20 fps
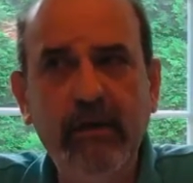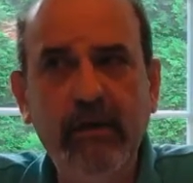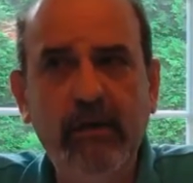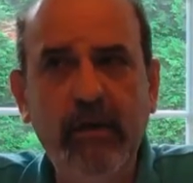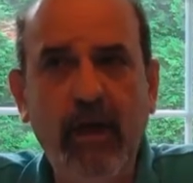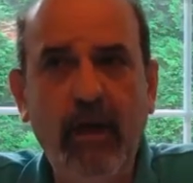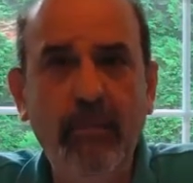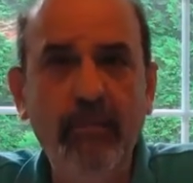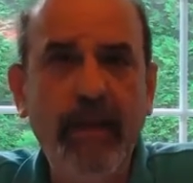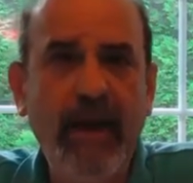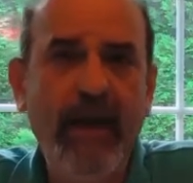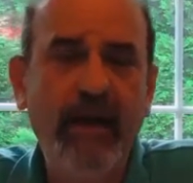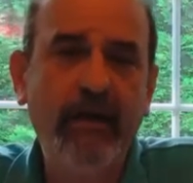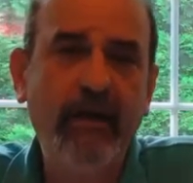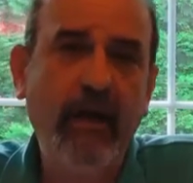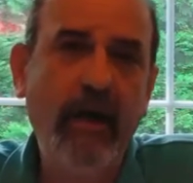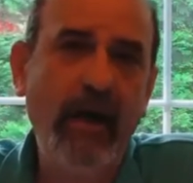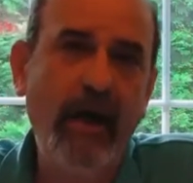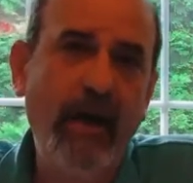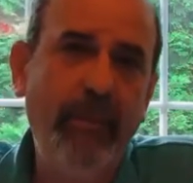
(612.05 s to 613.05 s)
come back
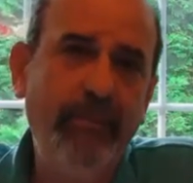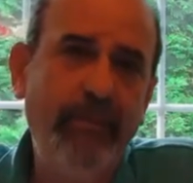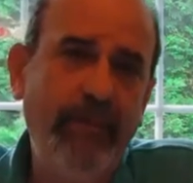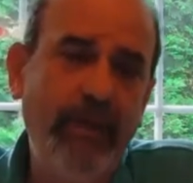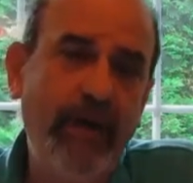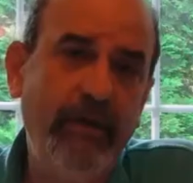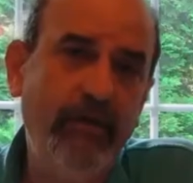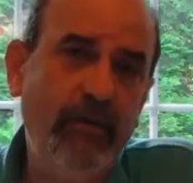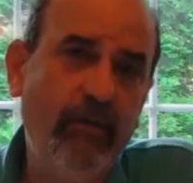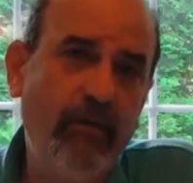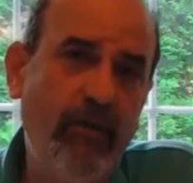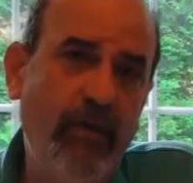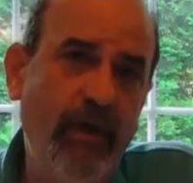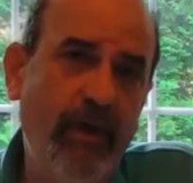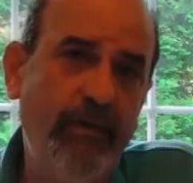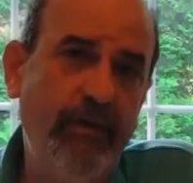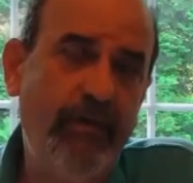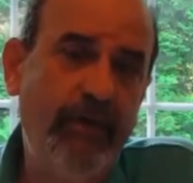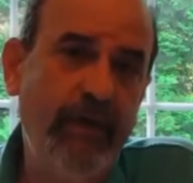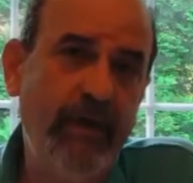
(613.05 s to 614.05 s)
up and you're
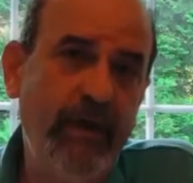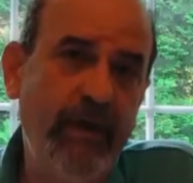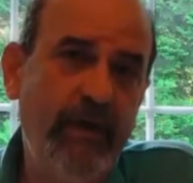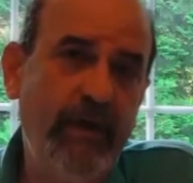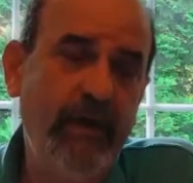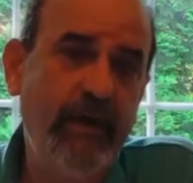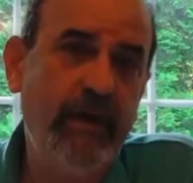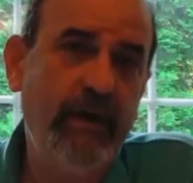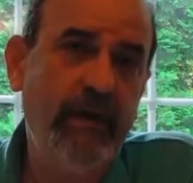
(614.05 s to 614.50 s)
on the